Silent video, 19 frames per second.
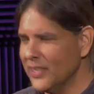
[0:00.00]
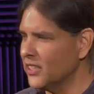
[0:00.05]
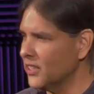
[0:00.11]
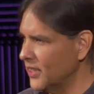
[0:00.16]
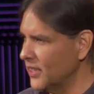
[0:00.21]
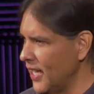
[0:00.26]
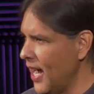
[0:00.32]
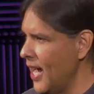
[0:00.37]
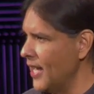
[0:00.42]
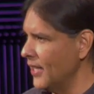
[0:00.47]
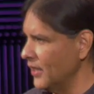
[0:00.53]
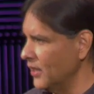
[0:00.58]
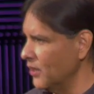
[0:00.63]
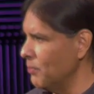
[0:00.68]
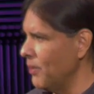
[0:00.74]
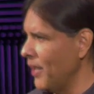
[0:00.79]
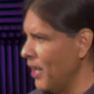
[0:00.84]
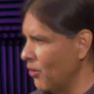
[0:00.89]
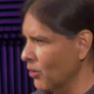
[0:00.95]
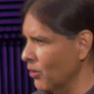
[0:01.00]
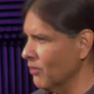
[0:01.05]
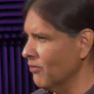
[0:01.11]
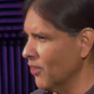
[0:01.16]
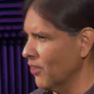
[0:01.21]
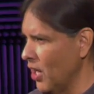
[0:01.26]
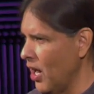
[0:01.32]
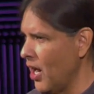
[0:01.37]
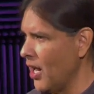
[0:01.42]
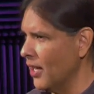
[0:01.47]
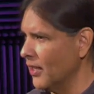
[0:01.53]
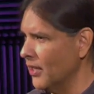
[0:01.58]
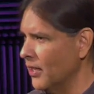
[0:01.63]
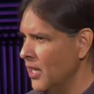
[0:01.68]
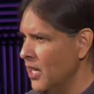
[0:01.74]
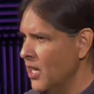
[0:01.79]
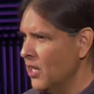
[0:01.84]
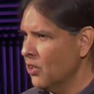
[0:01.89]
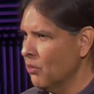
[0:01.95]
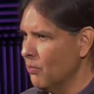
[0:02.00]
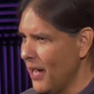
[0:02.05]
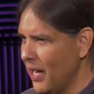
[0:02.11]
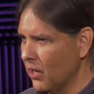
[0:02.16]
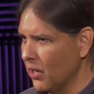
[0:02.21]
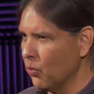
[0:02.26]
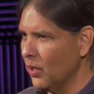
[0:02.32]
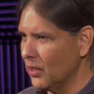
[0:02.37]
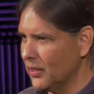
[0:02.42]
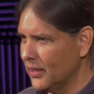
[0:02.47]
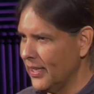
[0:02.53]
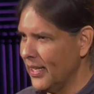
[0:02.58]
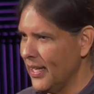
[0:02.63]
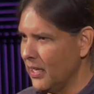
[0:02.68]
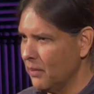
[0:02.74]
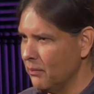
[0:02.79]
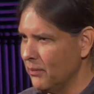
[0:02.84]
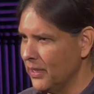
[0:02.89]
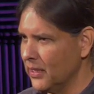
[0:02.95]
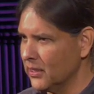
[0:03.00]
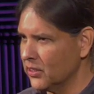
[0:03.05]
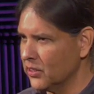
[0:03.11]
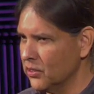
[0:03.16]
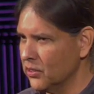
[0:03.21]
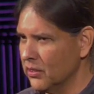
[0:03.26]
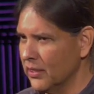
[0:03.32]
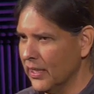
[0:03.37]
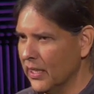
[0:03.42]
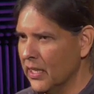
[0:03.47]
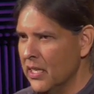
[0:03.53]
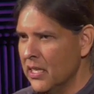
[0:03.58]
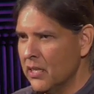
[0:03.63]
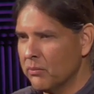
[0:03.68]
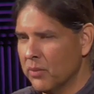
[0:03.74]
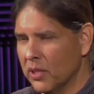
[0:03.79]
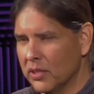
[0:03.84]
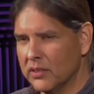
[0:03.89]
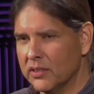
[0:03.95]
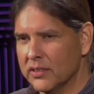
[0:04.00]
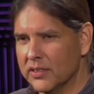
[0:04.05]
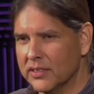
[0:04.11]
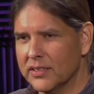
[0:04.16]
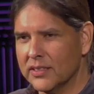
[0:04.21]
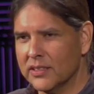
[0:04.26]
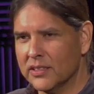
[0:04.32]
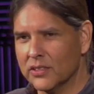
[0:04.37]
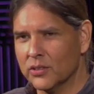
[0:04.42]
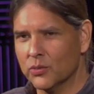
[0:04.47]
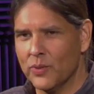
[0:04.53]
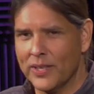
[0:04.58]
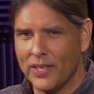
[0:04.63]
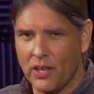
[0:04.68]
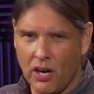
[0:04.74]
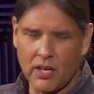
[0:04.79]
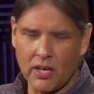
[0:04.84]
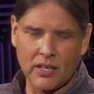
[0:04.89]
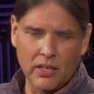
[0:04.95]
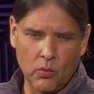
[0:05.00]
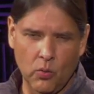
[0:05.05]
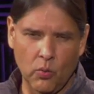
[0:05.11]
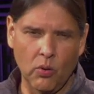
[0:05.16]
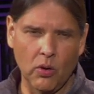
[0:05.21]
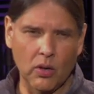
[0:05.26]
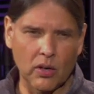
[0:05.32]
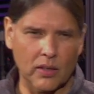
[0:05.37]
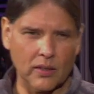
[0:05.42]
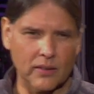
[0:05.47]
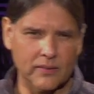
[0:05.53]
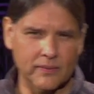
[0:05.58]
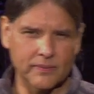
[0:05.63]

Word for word: stand in the power of God no matter what the enemy is doing. Brothers and sisters, we are in a war.